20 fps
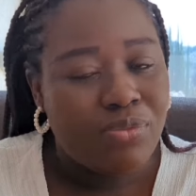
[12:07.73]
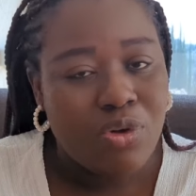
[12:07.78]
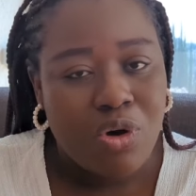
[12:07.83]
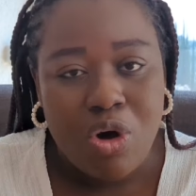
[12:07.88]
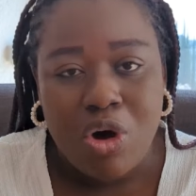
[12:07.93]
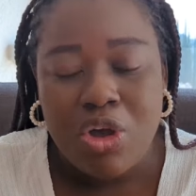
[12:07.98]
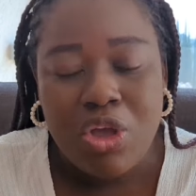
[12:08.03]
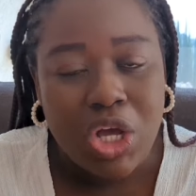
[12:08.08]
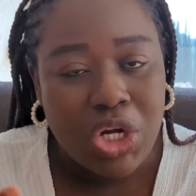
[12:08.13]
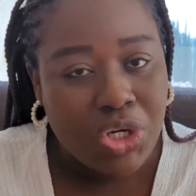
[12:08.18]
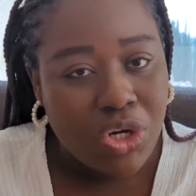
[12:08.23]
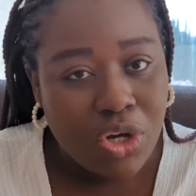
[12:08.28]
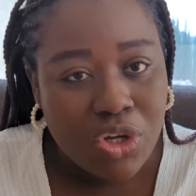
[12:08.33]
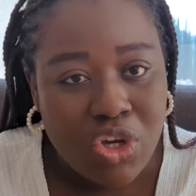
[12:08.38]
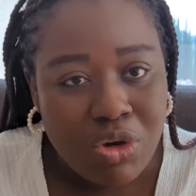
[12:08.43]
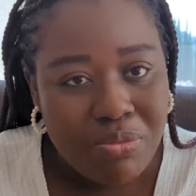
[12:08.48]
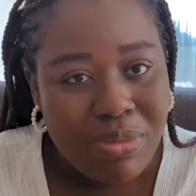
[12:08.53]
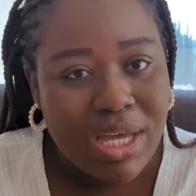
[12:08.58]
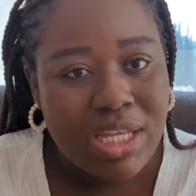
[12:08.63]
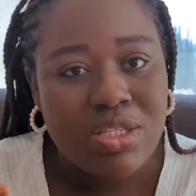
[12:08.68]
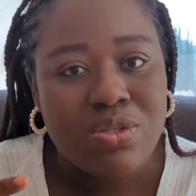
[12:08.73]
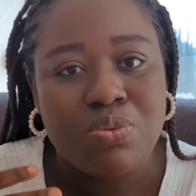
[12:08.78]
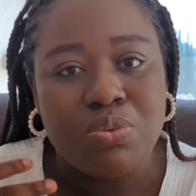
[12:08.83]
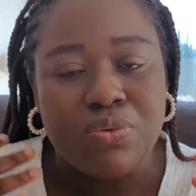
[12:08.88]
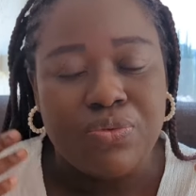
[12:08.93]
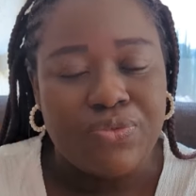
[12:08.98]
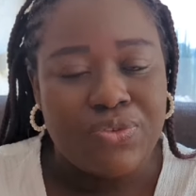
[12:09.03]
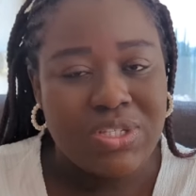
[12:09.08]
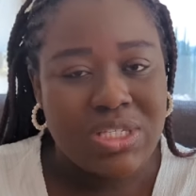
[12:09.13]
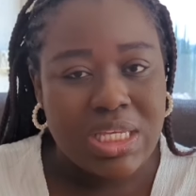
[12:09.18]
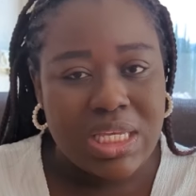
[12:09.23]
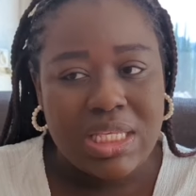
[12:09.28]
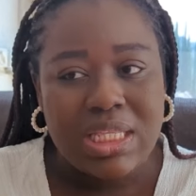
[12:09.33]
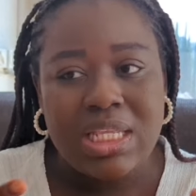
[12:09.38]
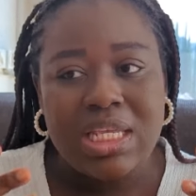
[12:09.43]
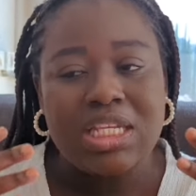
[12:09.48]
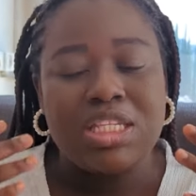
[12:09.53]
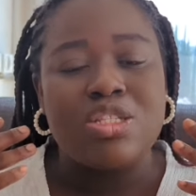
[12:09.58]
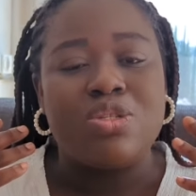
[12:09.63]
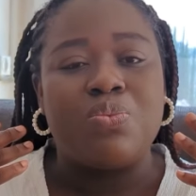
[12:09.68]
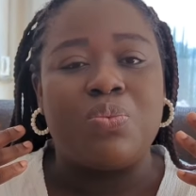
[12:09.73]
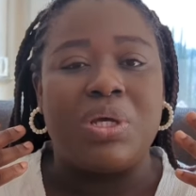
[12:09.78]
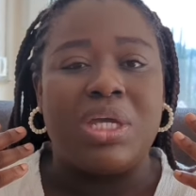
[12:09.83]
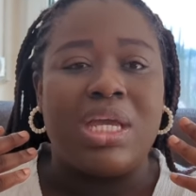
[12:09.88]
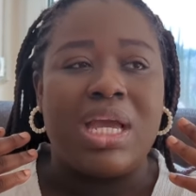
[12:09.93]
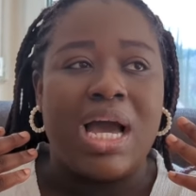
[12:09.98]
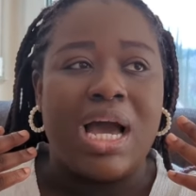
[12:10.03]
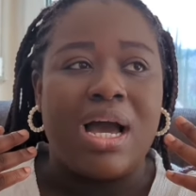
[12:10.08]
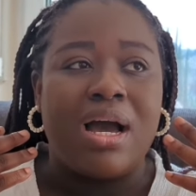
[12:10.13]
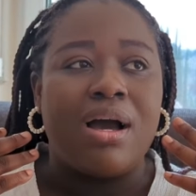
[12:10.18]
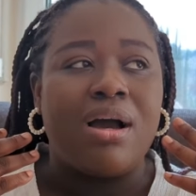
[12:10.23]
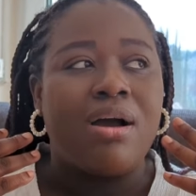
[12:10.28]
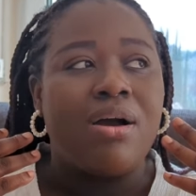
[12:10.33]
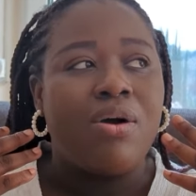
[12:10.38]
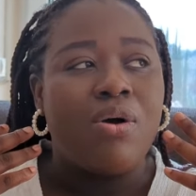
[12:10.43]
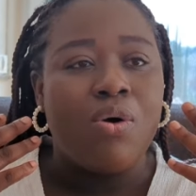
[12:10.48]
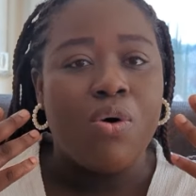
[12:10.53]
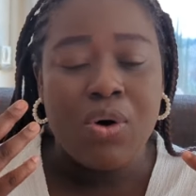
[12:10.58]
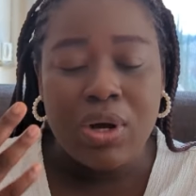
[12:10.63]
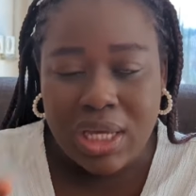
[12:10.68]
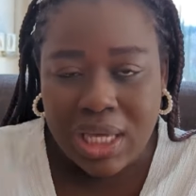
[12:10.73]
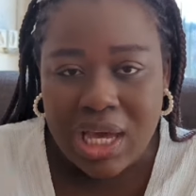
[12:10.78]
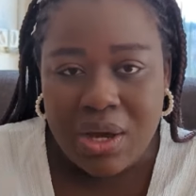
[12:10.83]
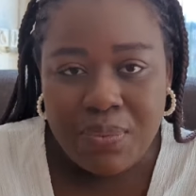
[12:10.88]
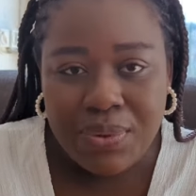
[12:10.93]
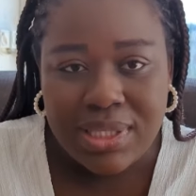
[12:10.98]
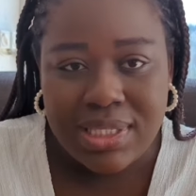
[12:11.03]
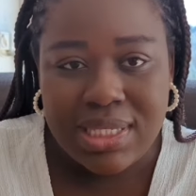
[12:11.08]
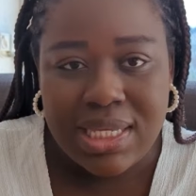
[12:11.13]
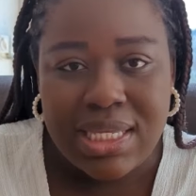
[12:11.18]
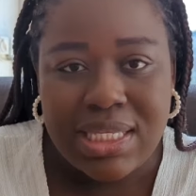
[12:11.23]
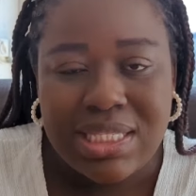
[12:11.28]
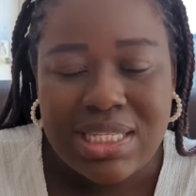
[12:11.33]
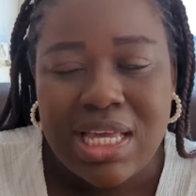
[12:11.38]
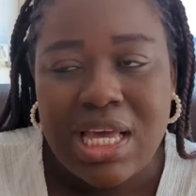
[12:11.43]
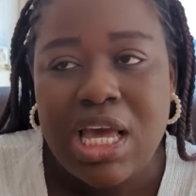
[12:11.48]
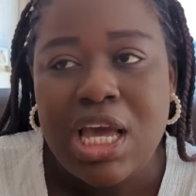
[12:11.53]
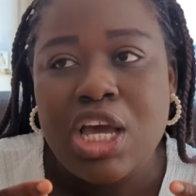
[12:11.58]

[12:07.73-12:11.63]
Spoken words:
all your documents. We've seen it. We are okay with it.